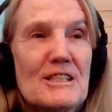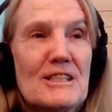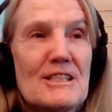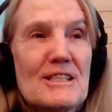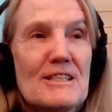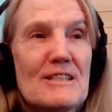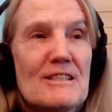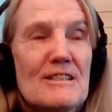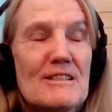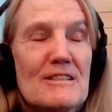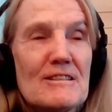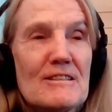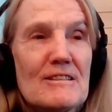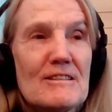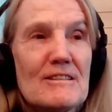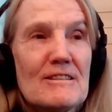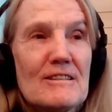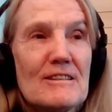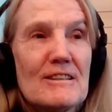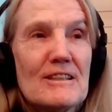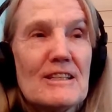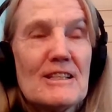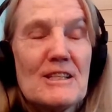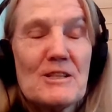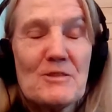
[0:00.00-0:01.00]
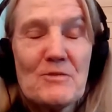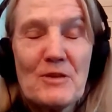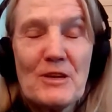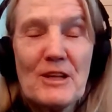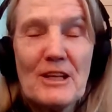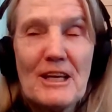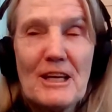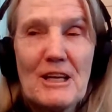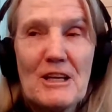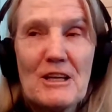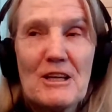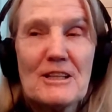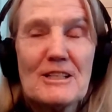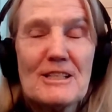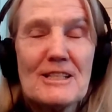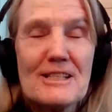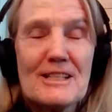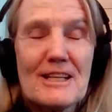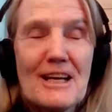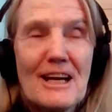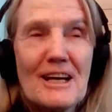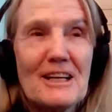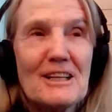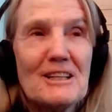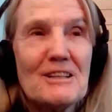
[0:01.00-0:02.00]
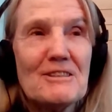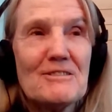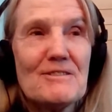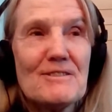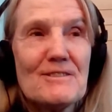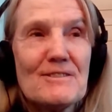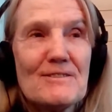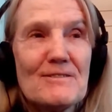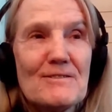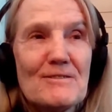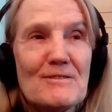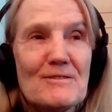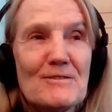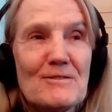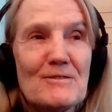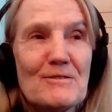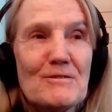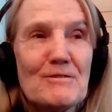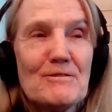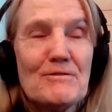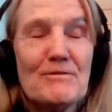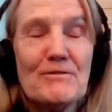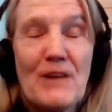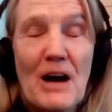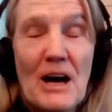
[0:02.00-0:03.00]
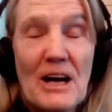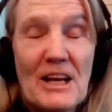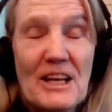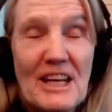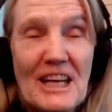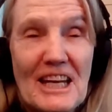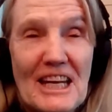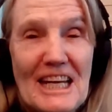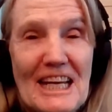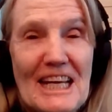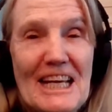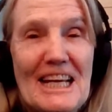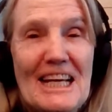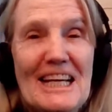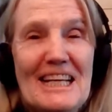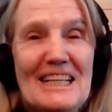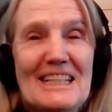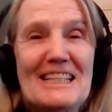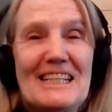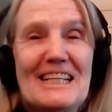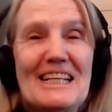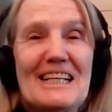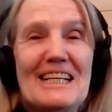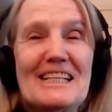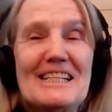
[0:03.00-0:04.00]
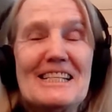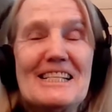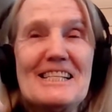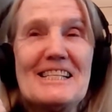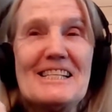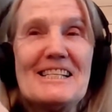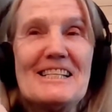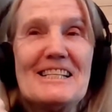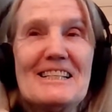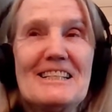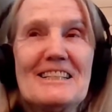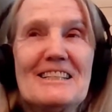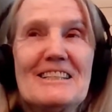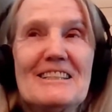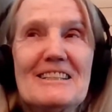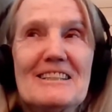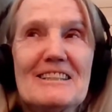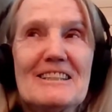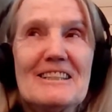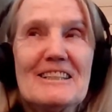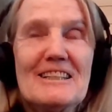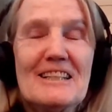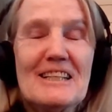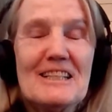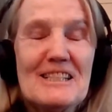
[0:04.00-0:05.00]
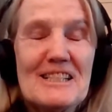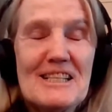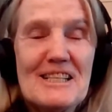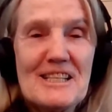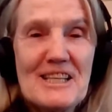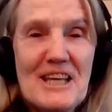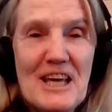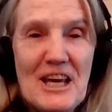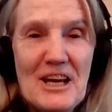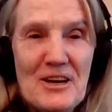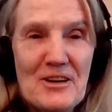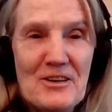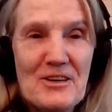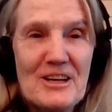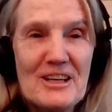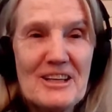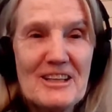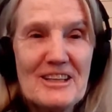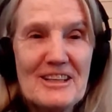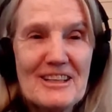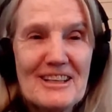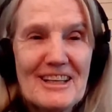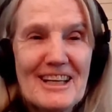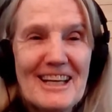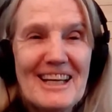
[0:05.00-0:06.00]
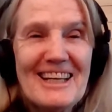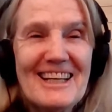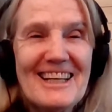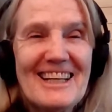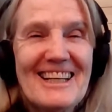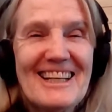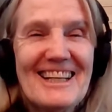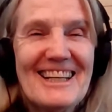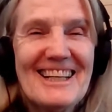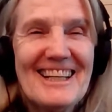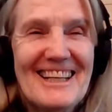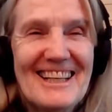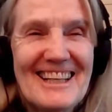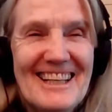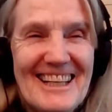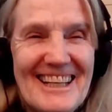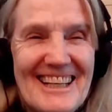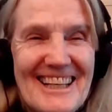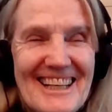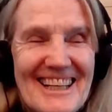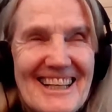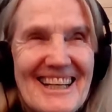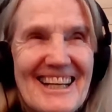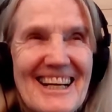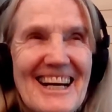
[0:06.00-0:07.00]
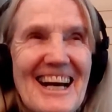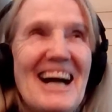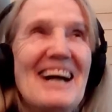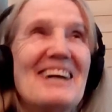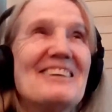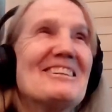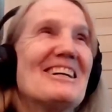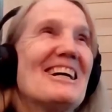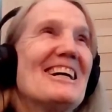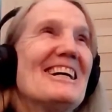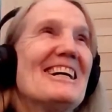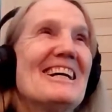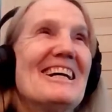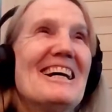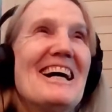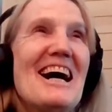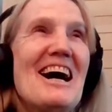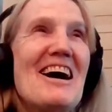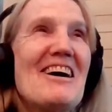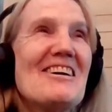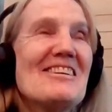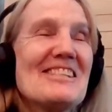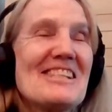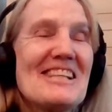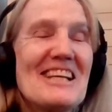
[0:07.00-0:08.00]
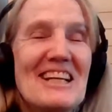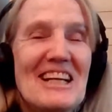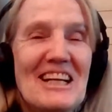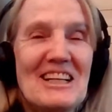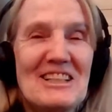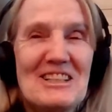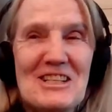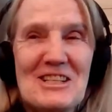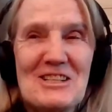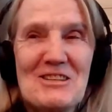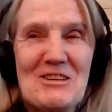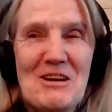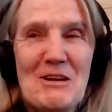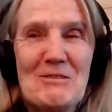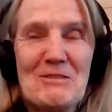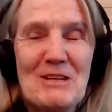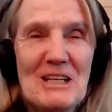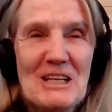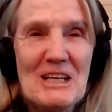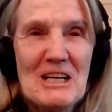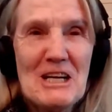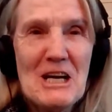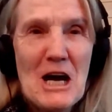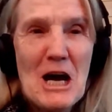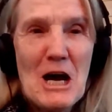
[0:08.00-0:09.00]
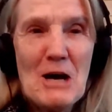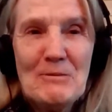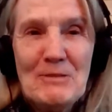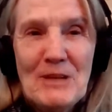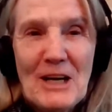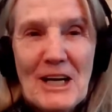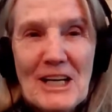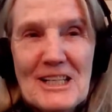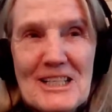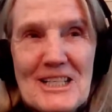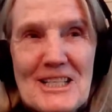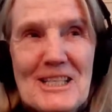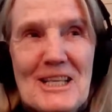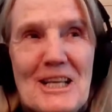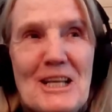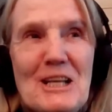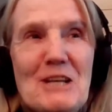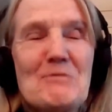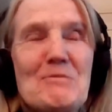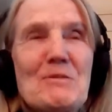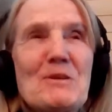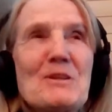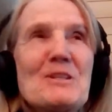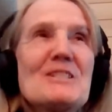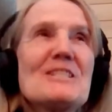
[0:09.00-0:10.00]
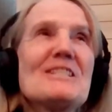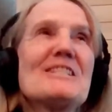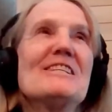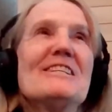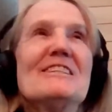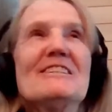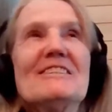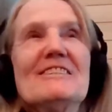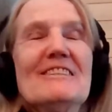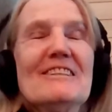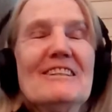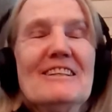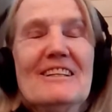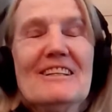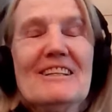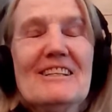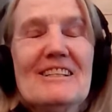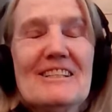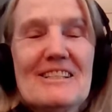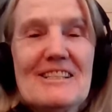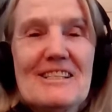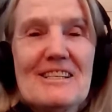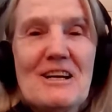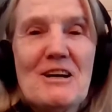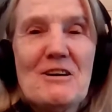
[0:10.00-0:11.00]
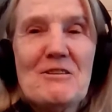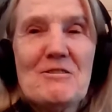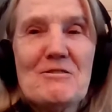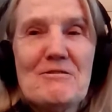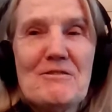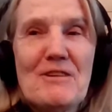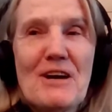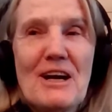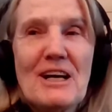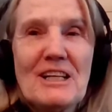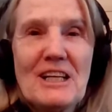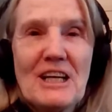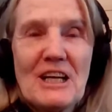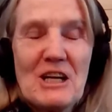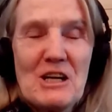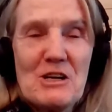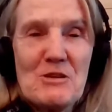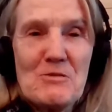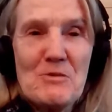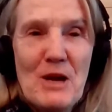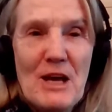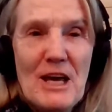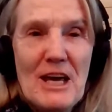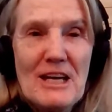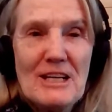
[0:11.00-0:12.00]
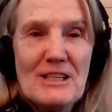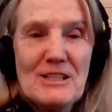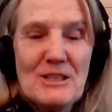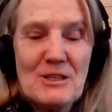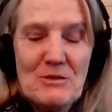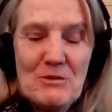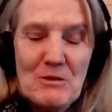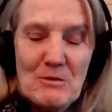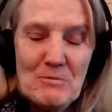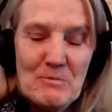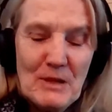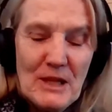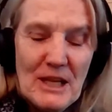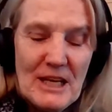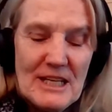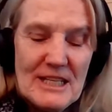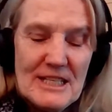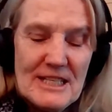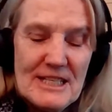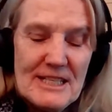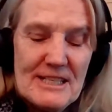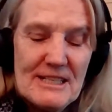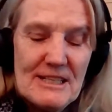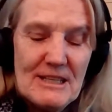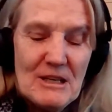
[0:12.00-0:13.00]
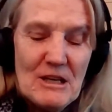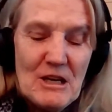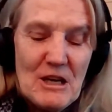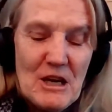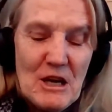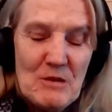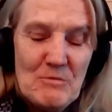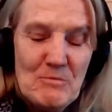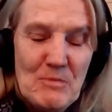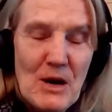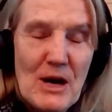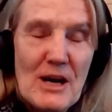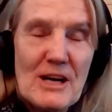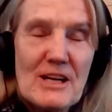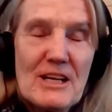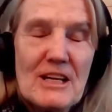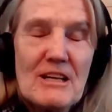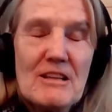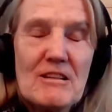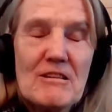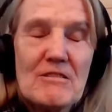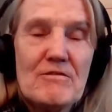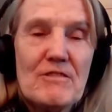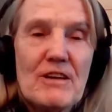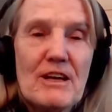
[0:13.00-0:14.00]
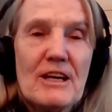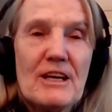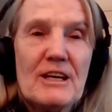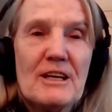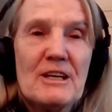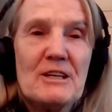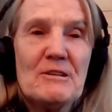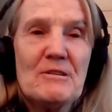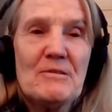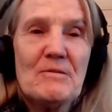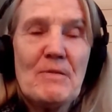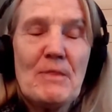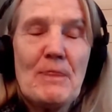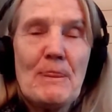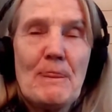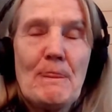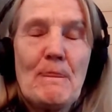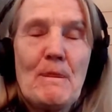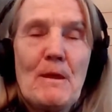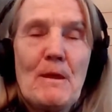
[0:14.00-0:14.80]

it's kind of fun, and it's scary. how else can I describe it? I'm not a city person. So finding our way to a place and parking the van